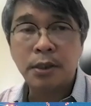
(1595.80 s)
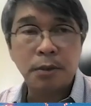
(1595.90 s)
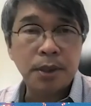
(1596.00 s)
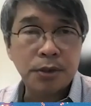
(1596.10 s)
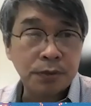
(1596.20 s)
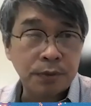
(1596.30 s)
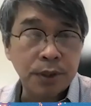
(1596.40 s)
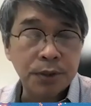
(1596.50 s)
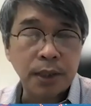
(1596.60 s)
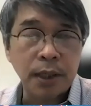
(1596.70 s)
is
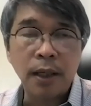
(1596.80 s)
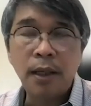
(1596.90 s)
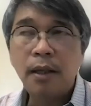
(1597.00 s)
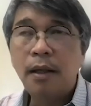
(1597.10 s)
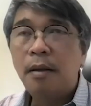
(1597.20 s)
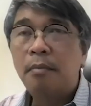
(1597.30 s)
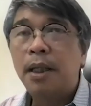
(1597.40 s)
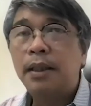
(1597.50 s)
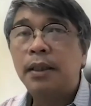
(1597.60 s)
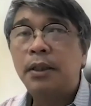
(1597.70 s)
foundational, but
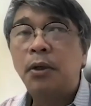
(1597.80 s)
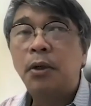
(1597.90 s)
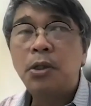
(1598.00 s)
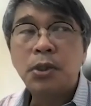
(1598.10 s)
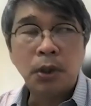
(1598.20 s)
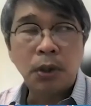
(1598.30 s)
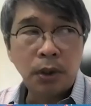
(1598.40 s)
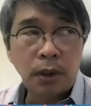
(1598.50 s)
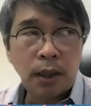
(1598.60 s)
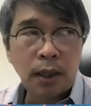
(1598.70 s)
it also
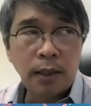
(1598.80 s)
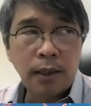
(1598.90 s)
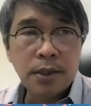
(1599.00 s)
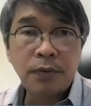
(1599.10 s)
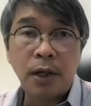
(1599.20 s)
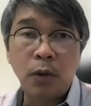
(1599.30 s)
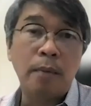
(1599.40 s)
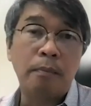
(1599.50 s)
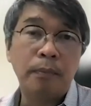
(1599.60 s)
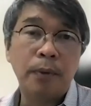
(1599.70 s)
needs follow-up,
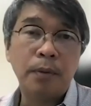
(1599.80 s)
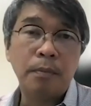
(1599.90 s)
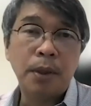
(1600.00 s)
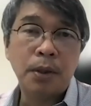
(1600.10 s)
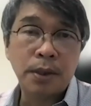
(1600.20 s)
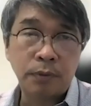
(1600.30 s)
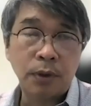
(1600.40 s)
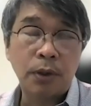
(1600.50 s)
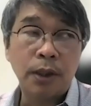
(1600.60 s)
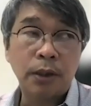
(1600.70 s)
no? Because after
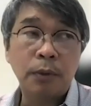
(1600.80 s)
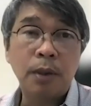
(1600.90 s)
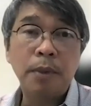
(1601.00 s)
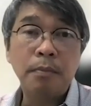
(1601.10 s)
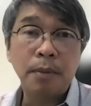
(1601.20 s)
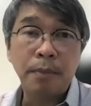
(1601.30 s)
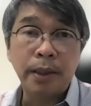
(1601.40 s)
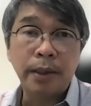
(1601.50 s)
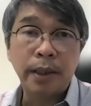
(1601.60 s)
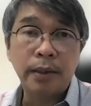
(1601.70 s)
all, it will be
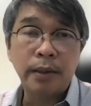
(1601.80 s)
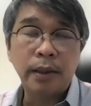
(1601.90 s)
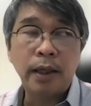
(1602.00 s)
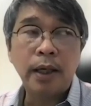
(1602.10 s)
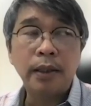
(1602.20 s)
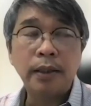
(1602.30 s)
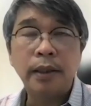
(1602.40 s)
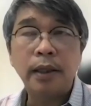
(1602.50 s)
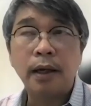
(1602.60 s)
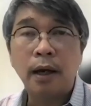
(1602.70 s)
implemented,
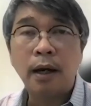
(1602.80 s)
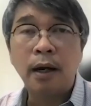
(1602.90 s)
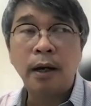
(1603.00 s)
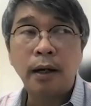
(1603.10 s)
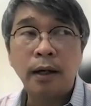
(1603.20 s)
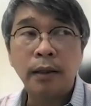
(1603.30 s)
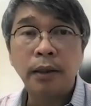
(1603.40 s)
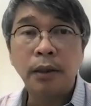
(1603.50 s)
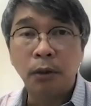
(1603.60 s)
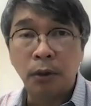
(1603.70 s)
and there are
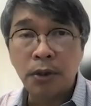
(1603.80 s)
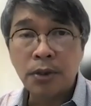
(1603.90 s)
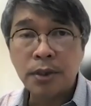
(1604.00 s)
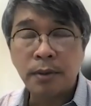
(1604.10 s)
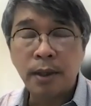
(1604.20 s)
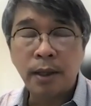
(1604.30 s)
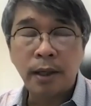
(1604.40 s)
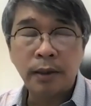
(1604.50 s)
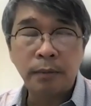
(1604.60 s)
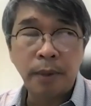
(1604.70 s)
other laws,
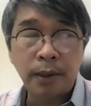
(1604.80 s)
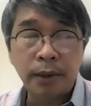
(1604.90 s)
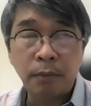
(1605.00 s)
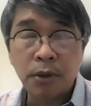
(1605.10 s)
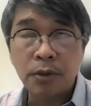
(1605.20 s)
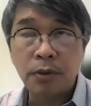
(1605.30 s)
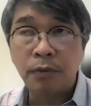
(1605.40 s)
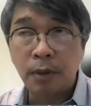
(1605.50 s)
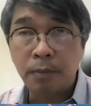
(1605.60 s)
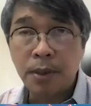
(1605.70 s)
other maritime laws in
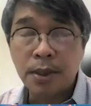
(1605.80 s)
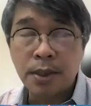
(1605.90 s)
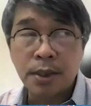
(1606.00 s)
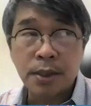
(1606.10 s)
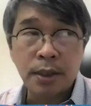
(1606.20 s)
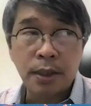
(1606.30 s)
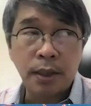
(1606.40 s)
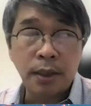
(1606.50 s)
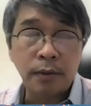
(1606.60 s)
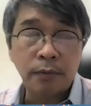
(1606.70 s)
the Philippines, such as
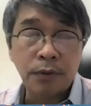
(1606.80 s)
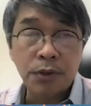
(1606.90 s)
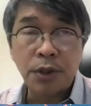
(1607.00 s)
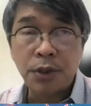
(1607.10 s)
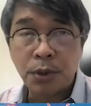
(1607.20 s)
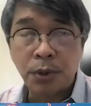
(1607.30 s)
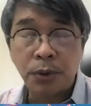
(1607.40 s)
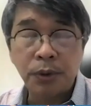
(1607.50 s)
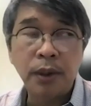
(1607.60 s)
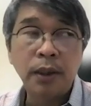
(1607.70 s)
the Fisheries
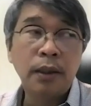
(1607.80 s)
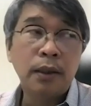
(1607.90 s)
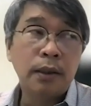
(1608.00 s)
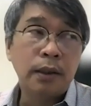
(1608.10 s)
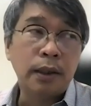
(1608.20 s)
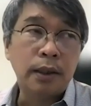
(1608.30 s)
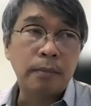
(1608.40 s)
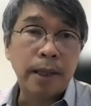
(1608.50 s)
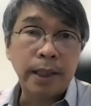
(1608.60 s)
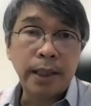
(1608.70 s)
Code and
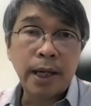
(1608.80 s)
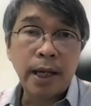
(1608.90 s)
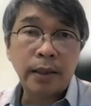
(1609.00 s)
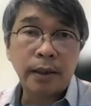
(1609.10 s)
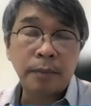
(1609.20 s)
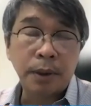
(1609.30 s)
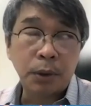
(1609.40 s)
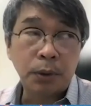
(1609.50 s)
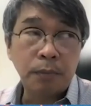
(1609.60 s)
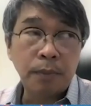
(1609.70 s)
the Mining Act, the
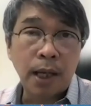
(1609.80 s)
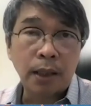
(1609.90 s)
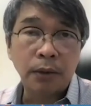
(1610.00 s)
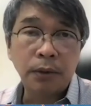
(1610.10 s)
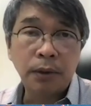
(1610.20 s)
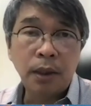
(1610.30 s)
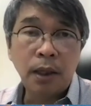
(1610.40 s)
Petroleum Act, no,